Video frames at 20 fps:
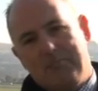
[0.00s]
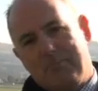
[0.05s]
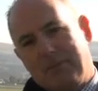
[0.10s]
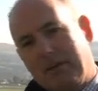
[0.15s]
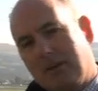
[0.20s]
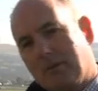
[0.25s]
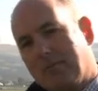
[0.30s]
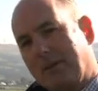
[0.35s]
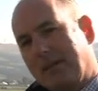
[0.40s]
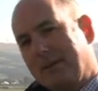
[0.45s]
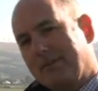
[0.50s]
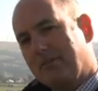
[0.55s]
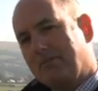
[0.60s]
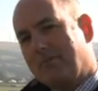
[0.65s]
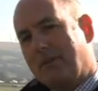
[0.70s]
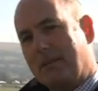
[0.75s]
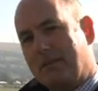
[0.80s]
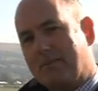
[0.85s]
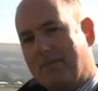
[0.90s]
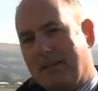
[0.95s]
Been coming here for
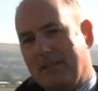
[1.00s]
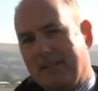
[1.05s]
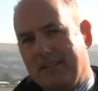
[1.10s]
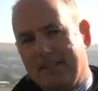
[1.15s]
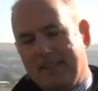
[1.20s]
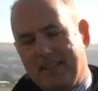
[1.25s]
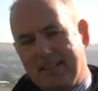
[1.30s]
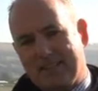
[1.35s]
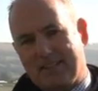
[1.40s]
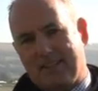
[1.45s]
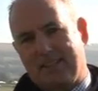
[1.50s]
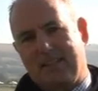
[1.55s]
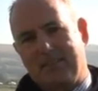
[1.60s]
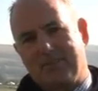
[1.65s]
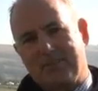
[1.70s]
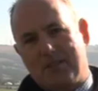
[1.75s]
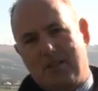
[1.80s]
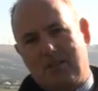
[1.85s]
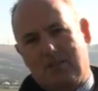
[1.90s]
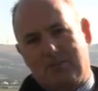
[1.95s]
many, many years, and
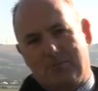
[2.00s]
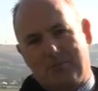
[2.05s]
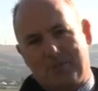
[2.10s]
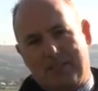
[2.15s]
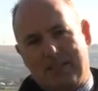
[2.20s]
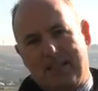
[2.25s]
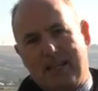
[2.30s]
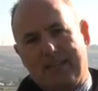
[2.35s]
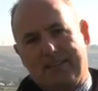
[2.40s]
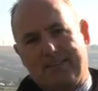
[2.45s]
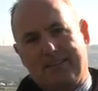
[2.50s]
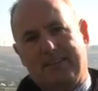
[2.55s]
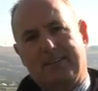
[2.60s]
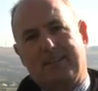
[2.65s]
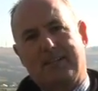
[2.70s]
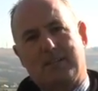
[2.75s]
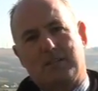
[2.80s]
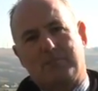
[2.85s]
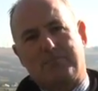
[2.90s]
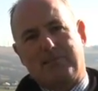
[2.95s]
I've seldom seen anything
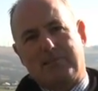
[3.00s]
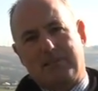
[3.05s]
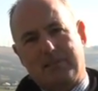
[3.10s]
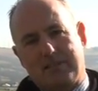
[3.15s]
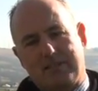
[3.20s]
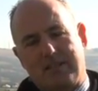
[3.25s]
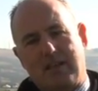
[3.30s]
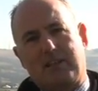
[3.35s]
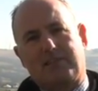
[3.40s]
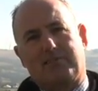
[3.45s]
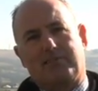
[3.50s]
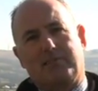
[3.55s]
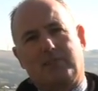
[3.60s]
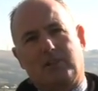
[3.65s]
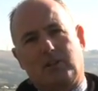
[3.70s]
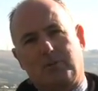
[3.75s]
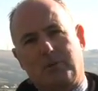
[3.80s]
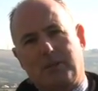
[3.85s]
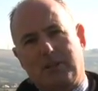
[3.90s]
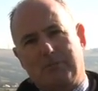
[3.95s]
like Sprinter Sacre in
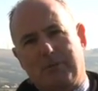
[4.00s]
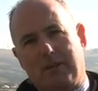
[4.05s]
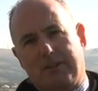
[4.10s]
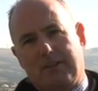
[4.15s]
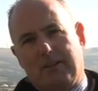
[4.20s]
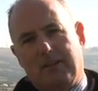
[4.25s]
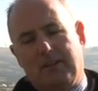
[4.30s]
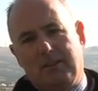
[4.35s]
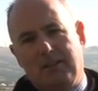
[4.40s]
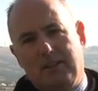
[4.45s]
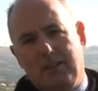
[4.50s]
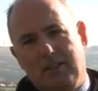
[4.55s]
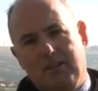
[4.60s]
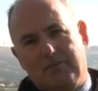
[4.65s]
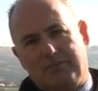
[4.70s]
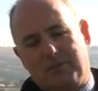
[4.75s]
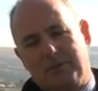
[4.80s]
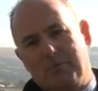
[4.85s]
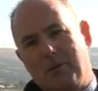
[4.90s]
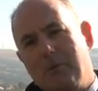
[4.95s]
the Queen Mother.
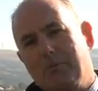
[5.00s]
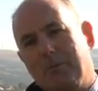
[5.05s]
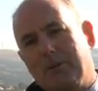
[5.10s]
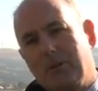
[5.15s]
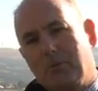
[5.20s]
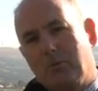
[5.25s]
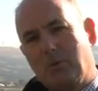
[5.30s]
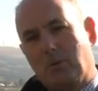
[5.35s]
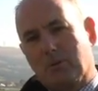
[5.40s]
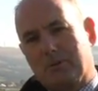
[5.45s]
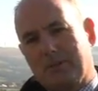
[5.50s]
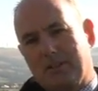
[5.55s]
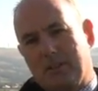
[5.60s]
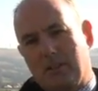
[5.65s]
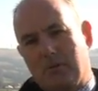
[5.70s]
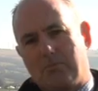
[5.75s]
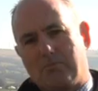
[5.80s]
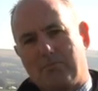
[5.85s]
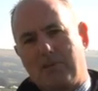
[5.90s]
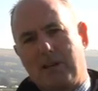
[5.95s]
From the moment he walked
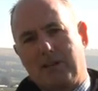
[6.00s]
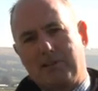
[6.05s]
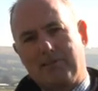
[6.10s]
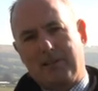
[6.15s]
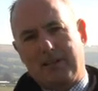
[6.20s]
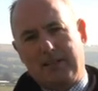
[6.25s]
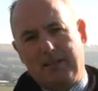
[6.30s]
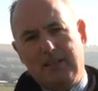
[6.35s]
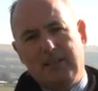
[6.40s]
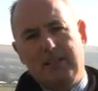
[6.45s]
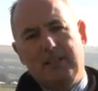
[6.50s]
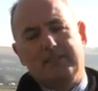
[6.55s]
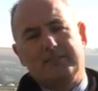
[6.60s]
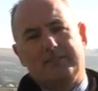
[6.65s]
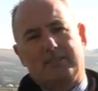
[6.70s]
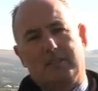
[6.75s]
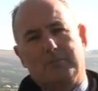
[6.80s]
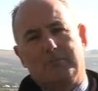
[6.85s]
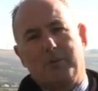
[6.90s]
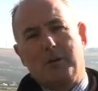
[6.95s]
into the parade ring
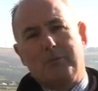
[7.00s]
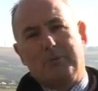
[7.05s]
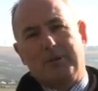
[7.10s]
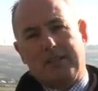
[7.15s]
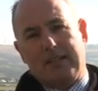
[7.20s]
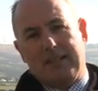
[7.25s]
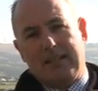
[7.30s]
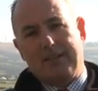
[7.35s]
to the moment he